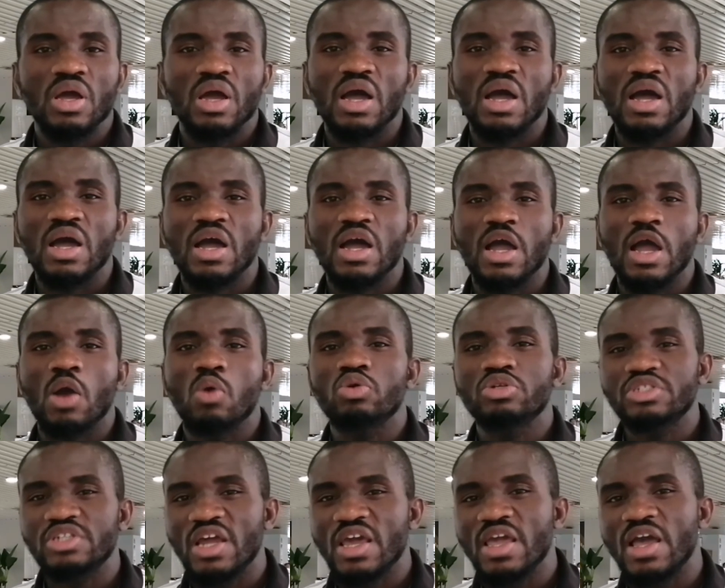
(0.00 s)
I will
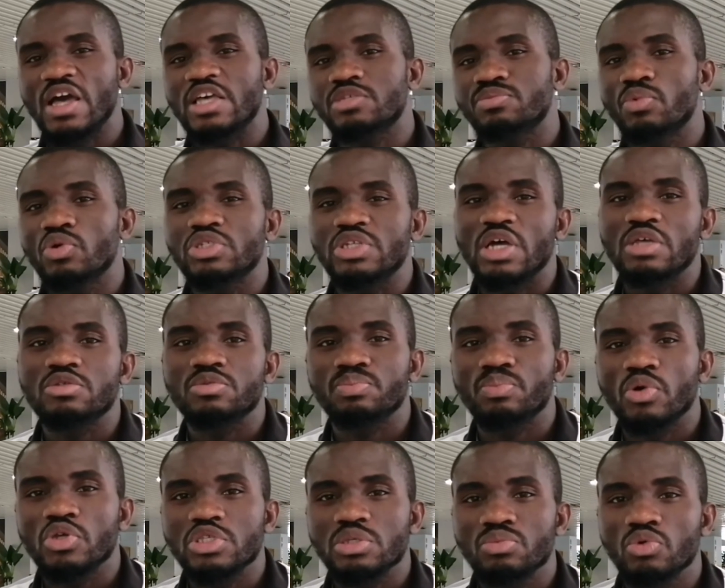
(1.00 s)
try as much as
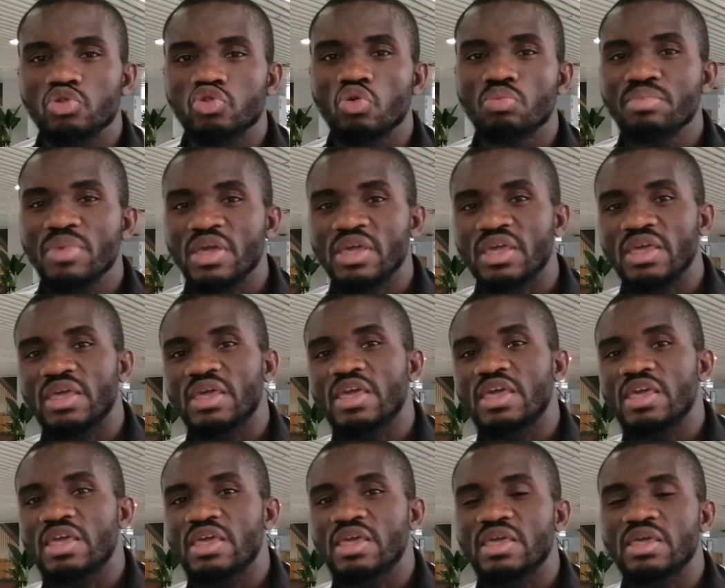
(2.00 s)
possible to make
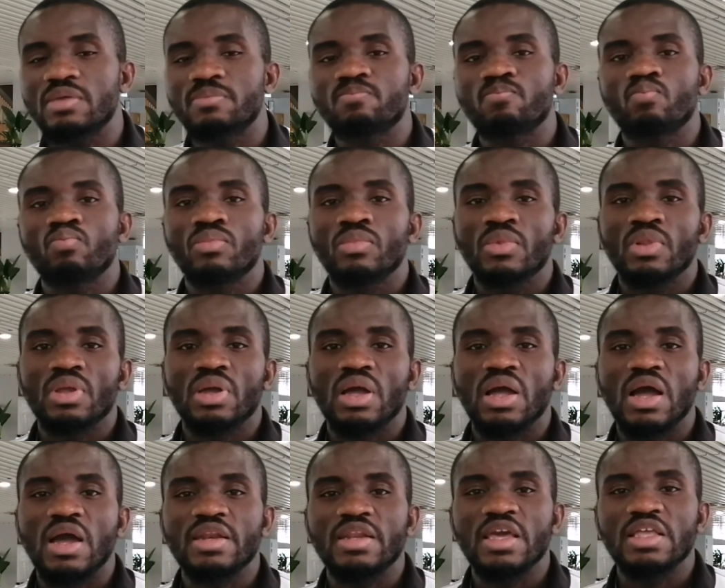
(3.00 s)

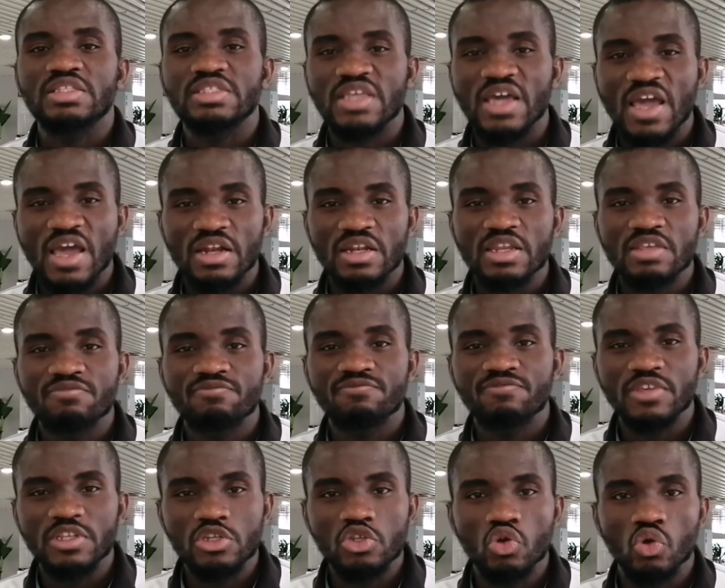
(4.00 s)
an entirely
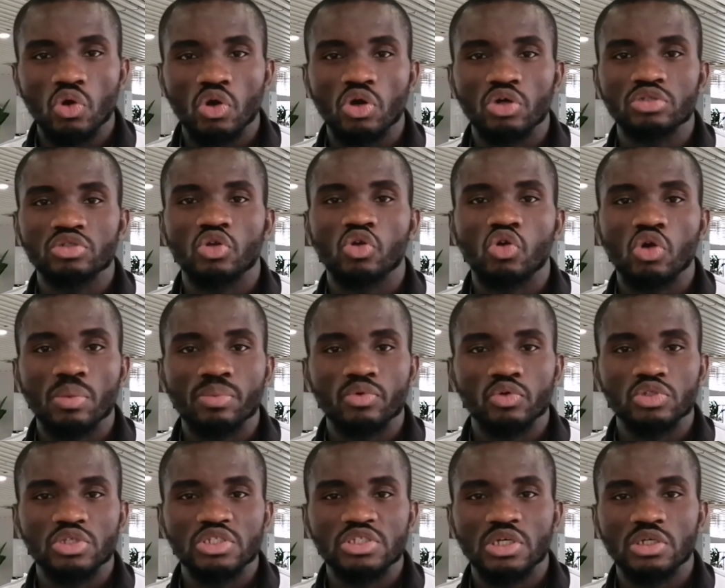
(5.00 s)
video on crop
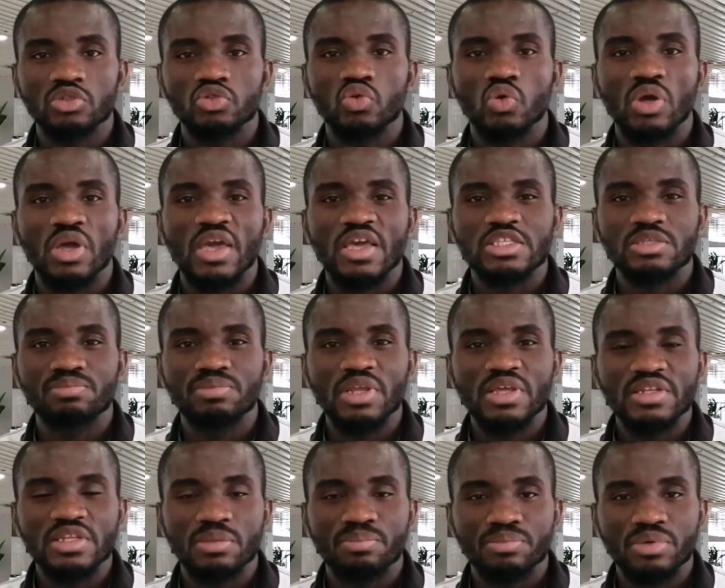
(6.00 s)
rotation to
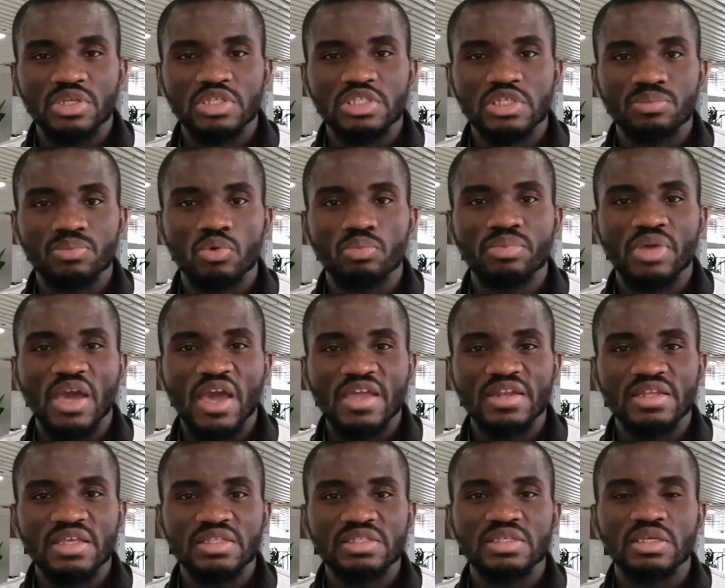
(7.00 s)
explain the principle
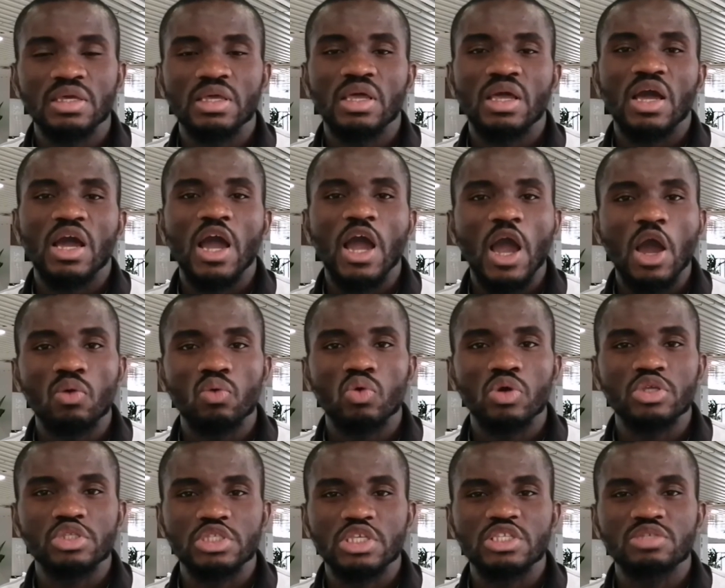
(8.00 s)
behind it, how
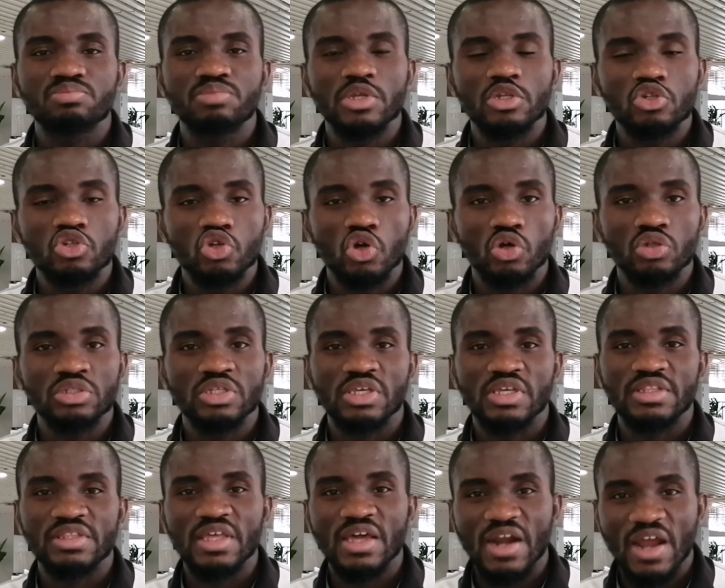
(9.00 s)
it has been done
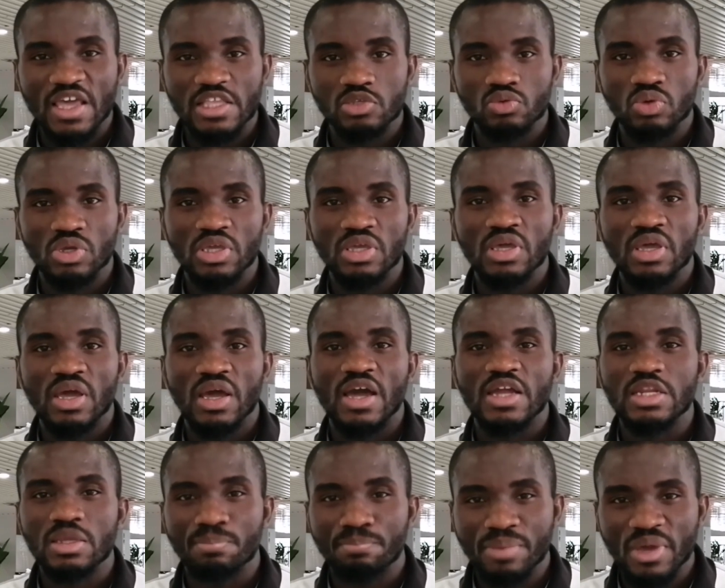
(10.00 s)
in the right way,
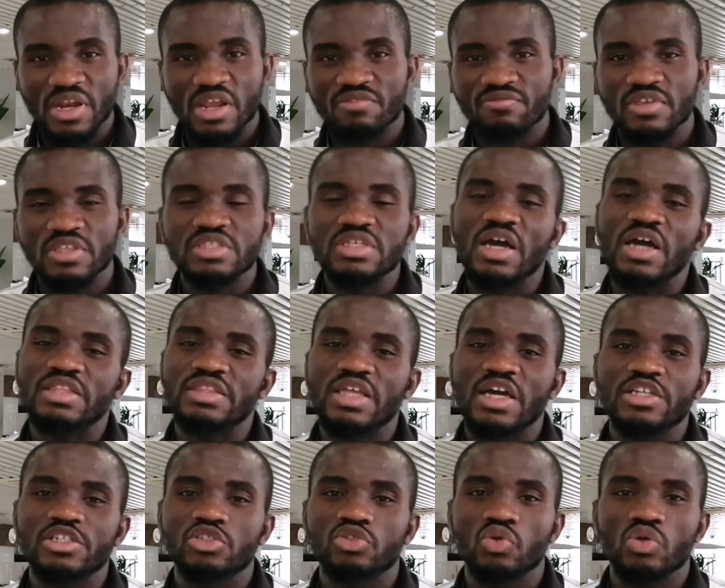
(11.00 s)
and the benefits
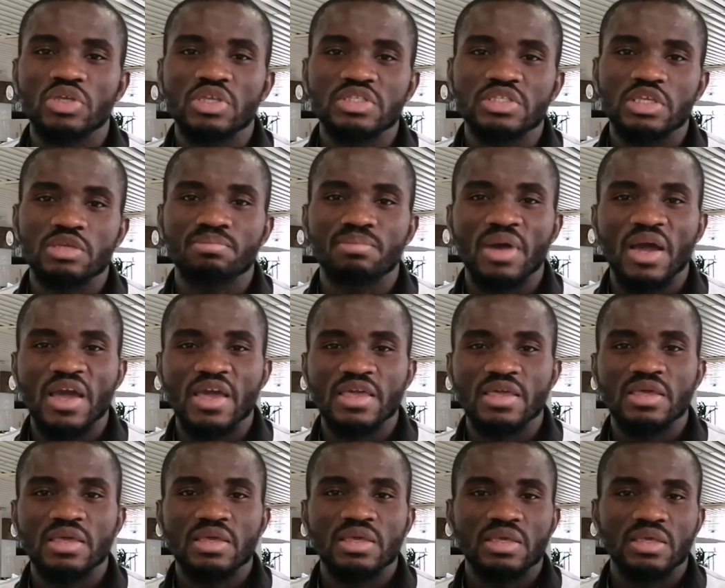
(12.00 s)
attached to it
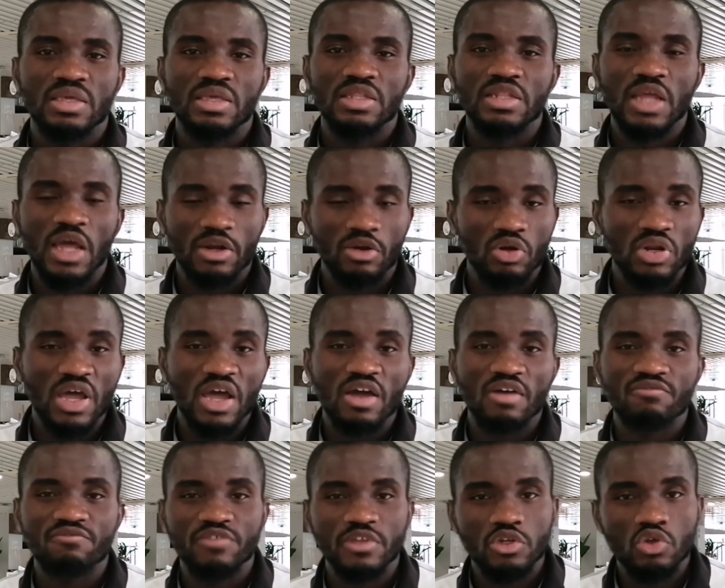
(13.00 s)
in
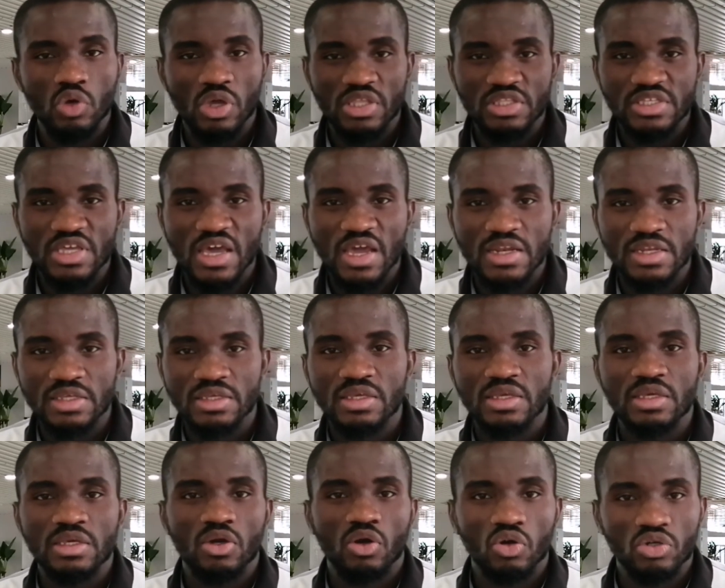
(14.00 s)
another video entirely
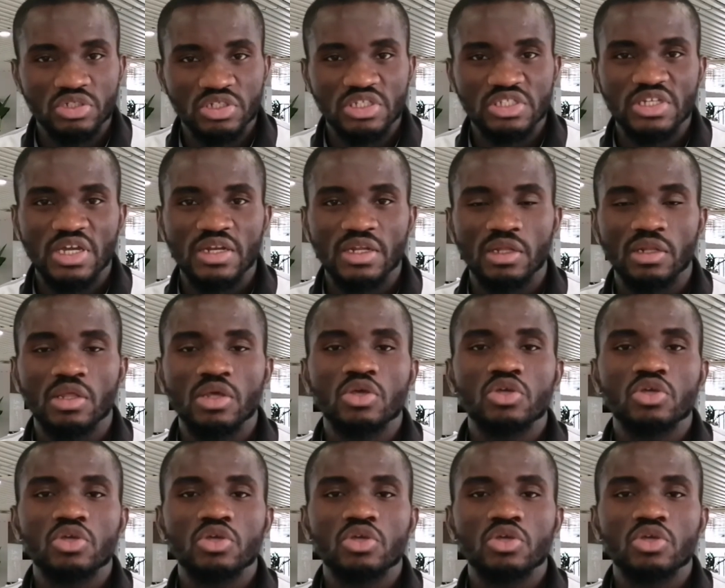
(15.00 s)
on this channel.